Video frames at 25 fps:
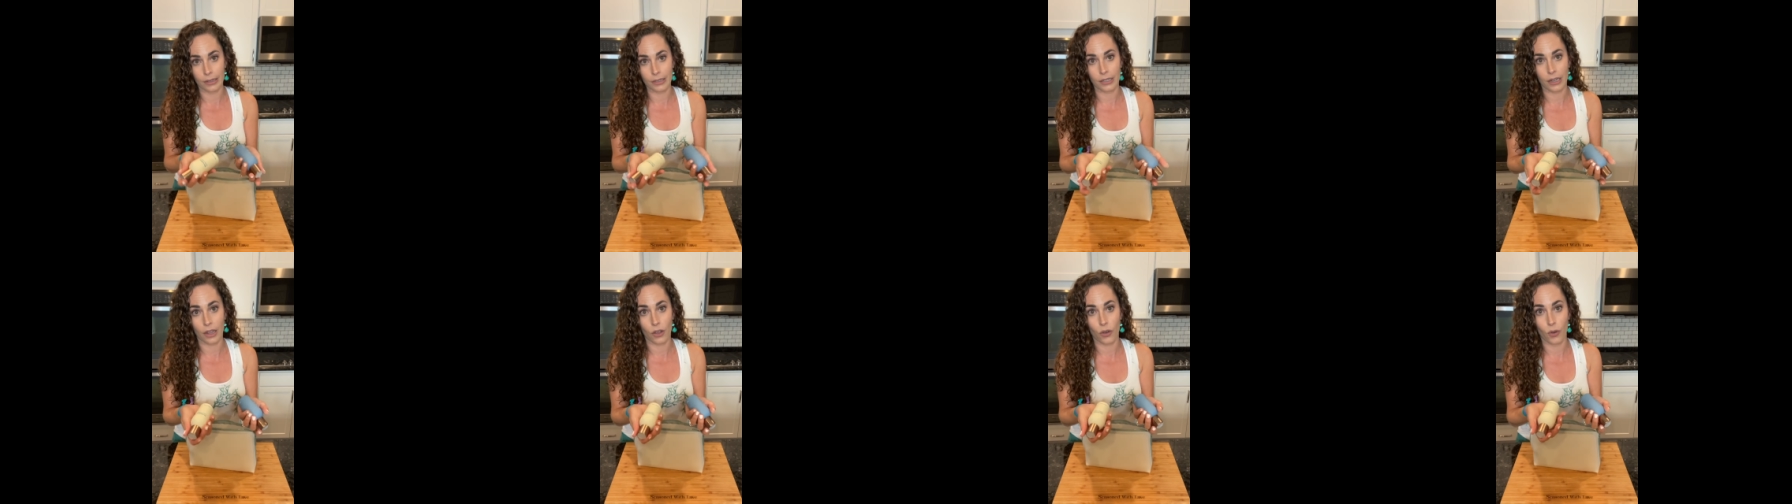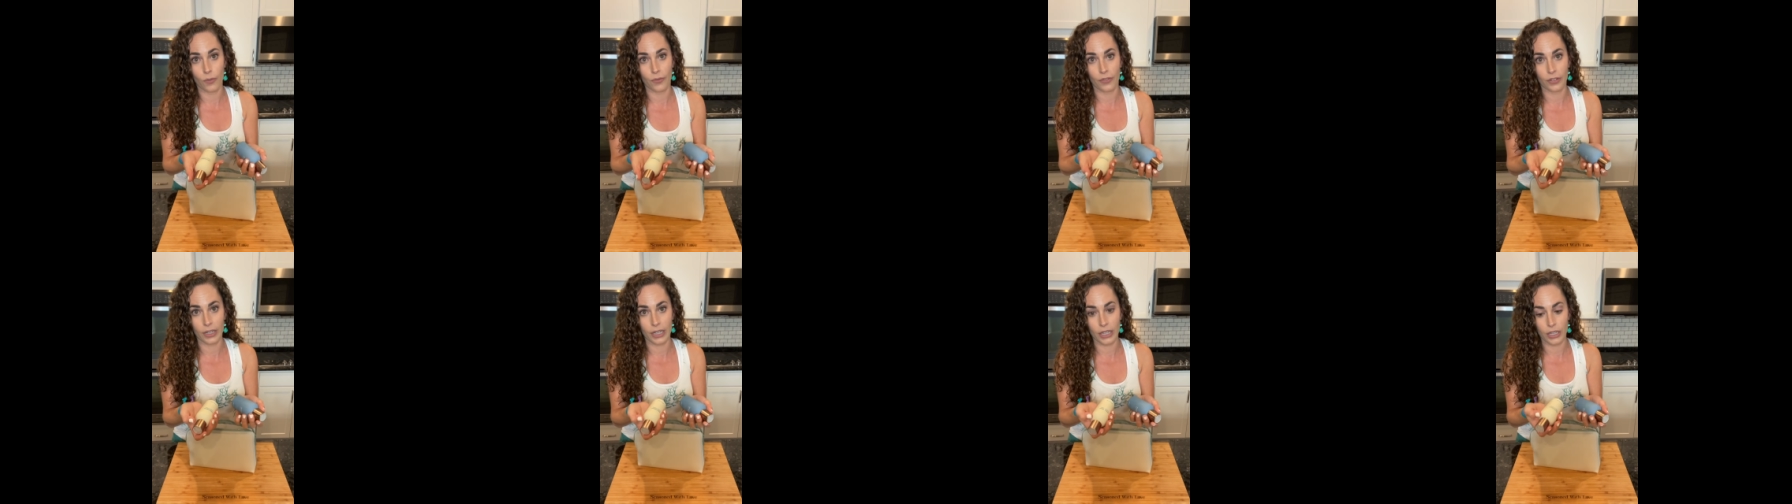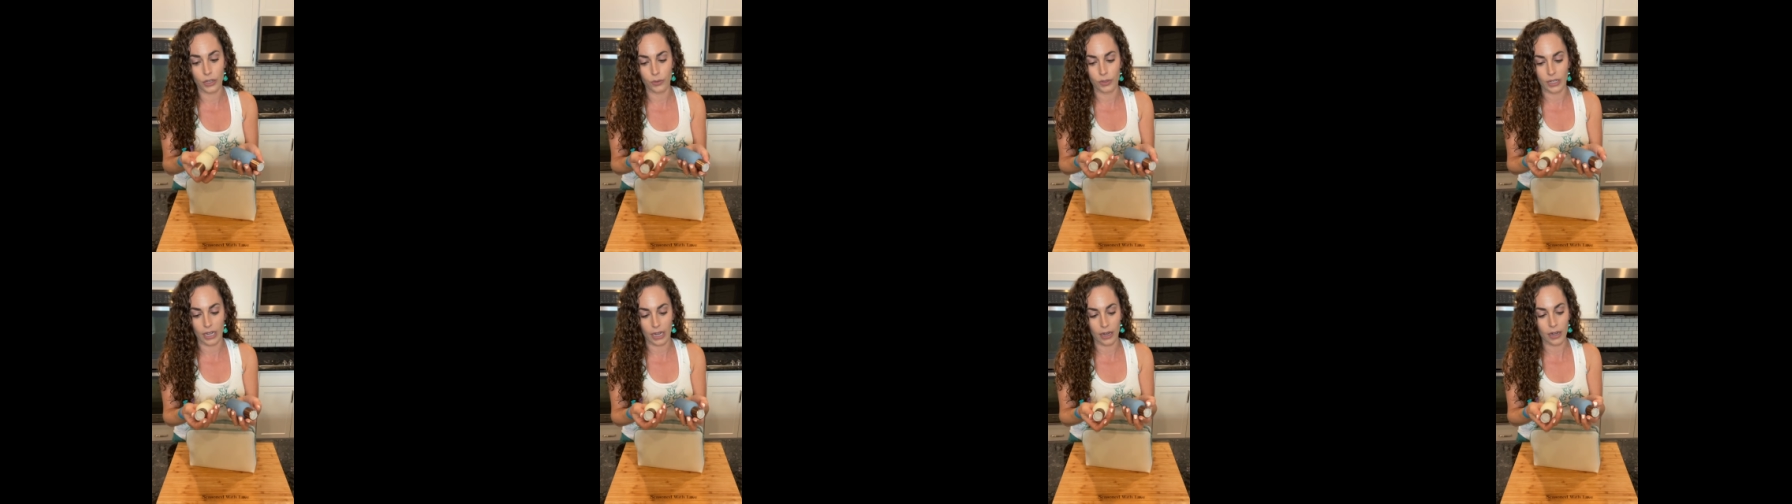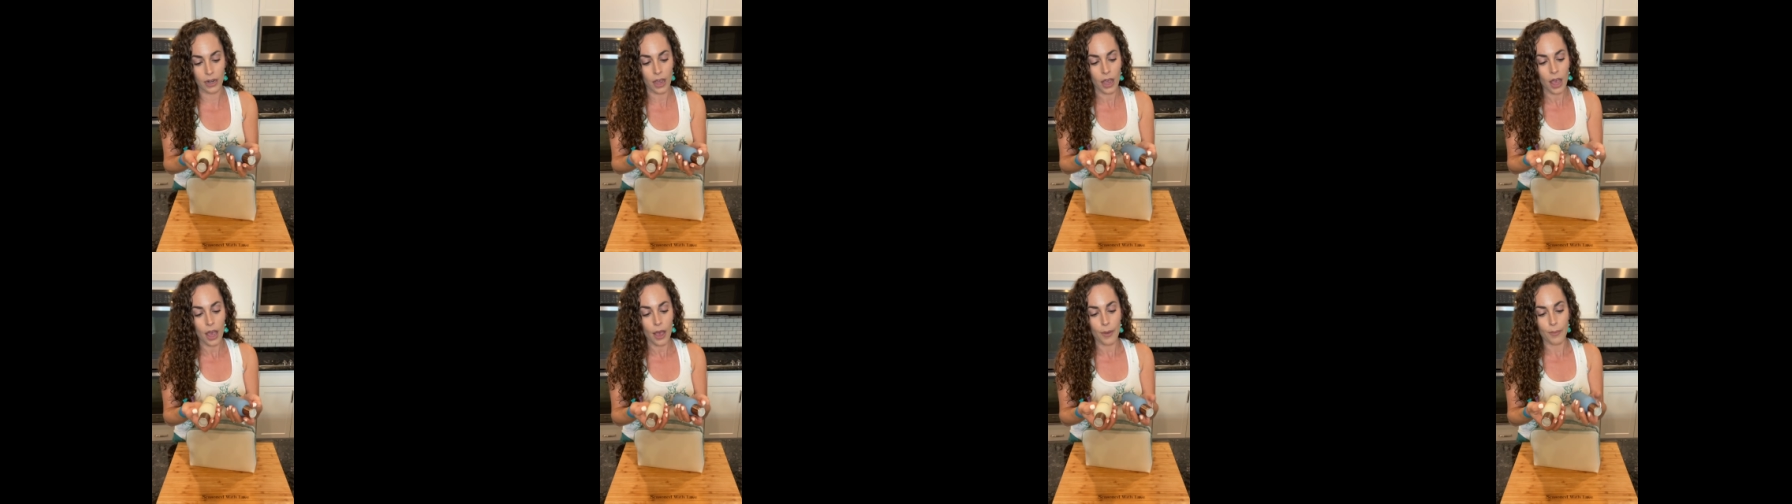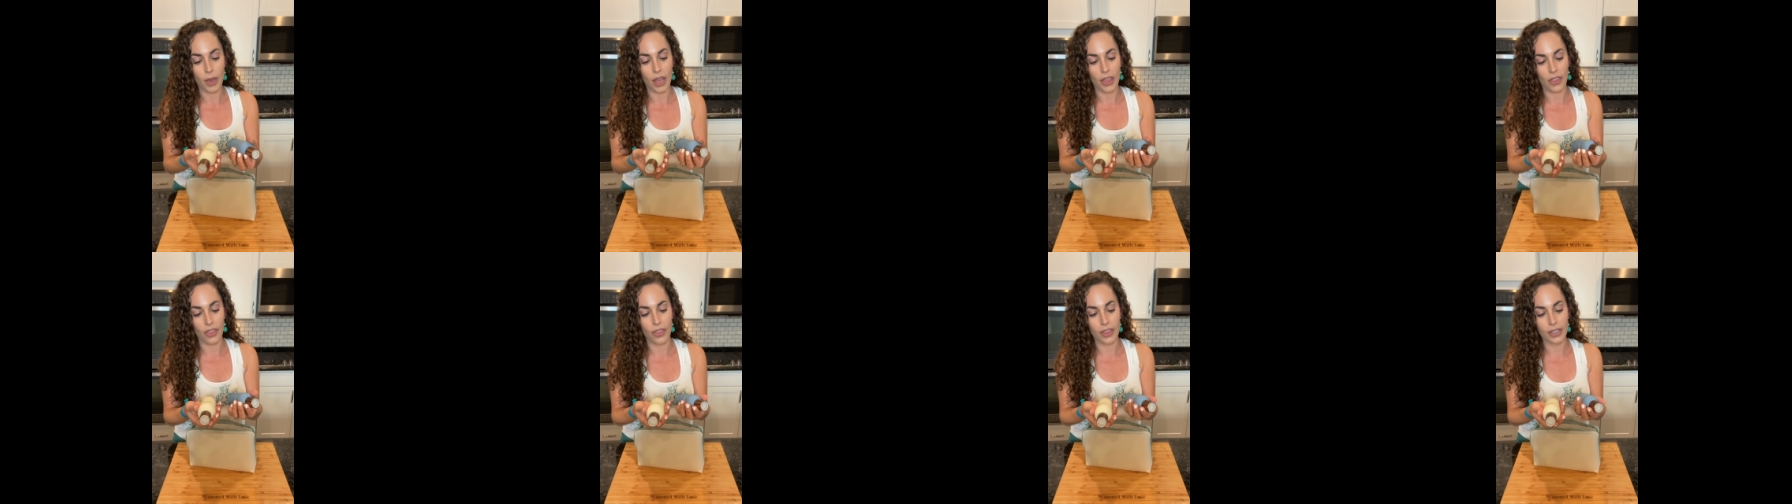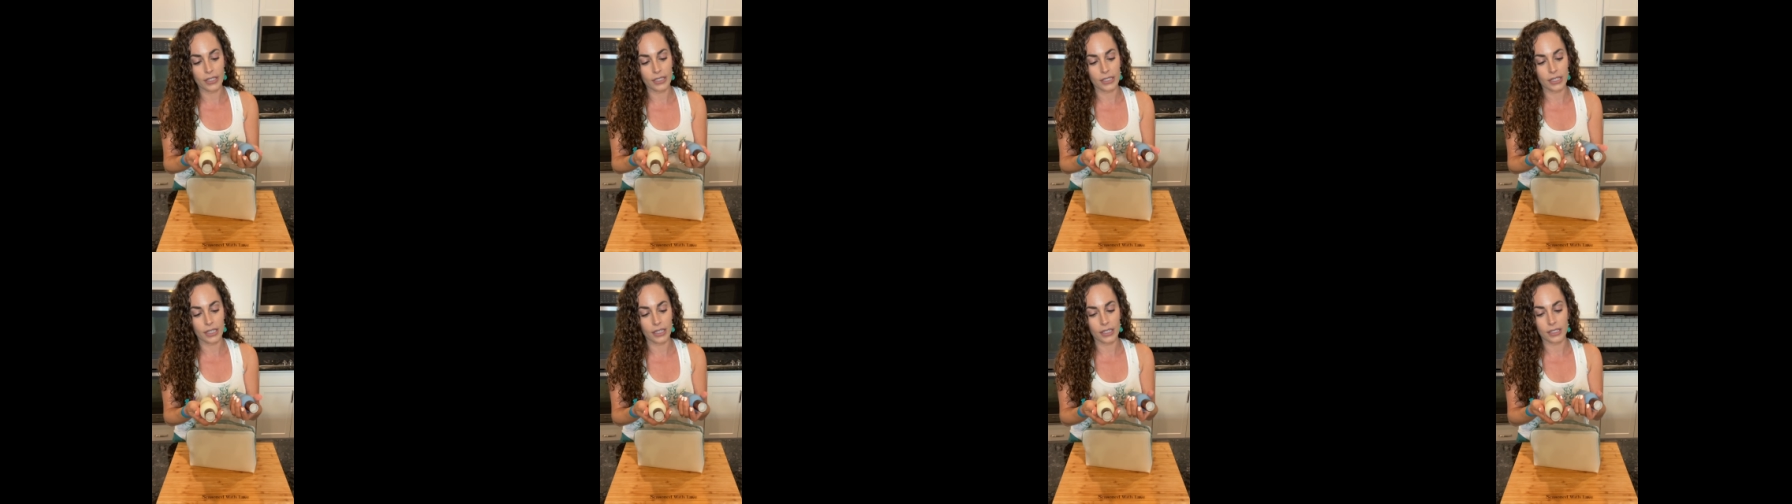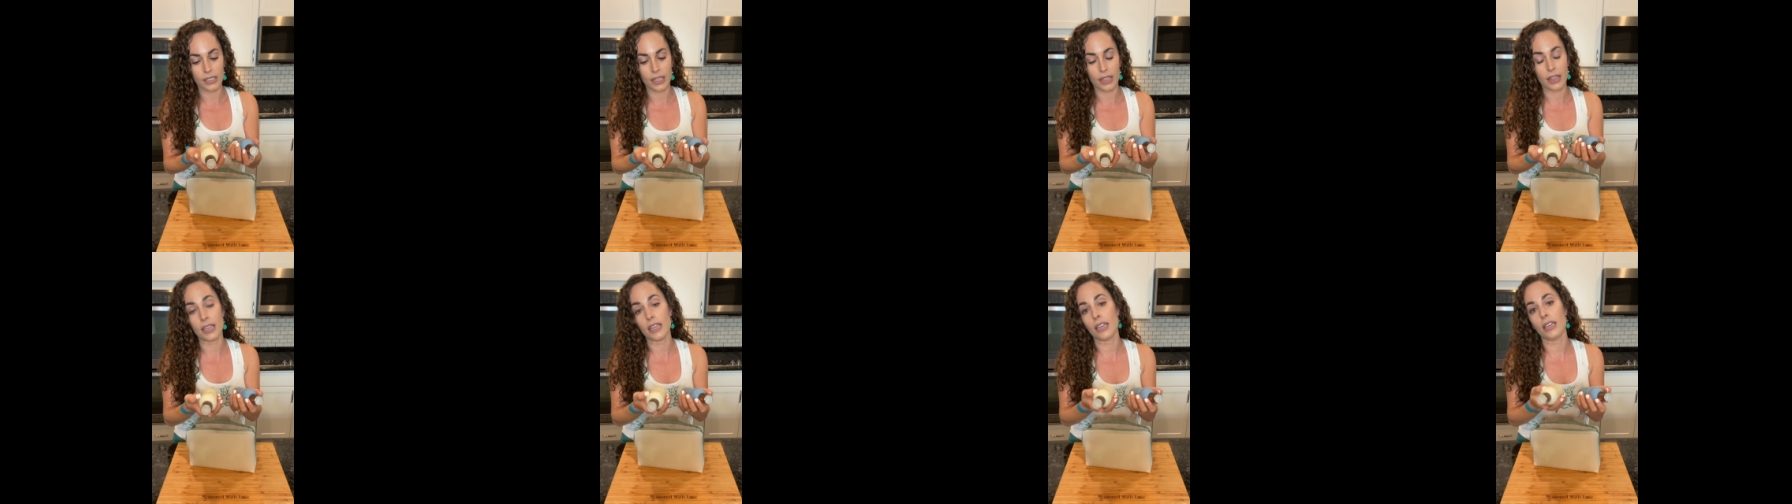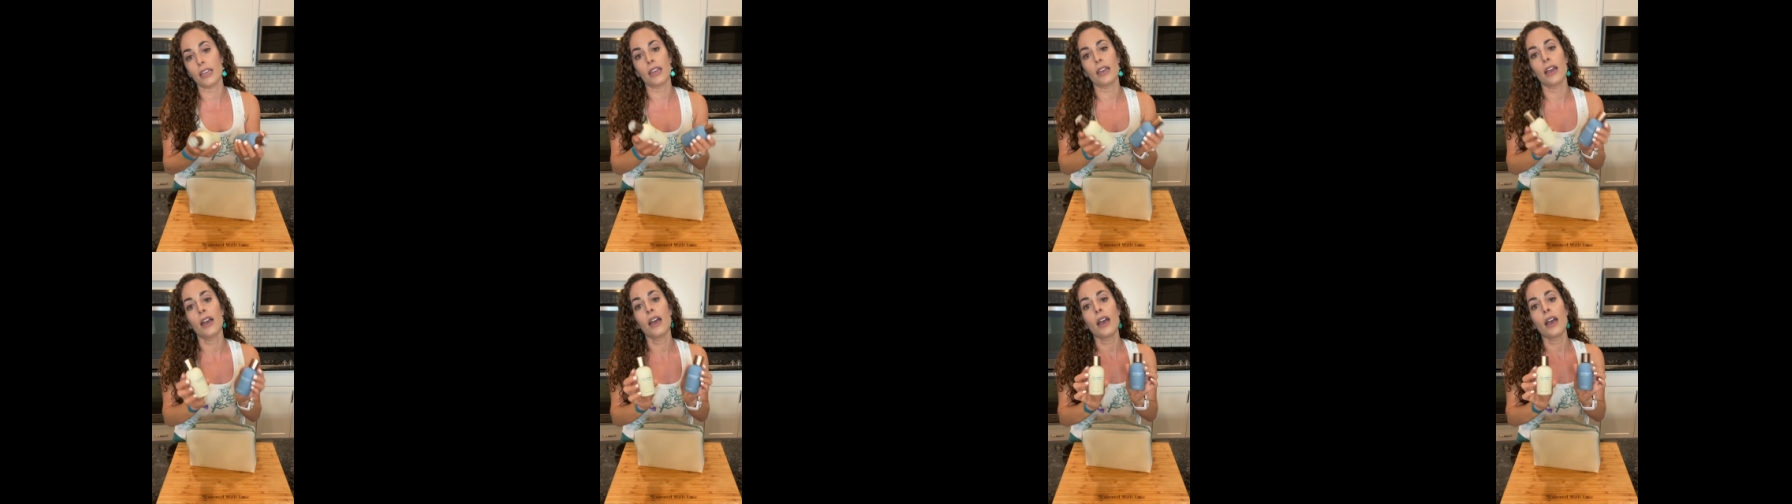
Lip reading: hopefully you did, but this is the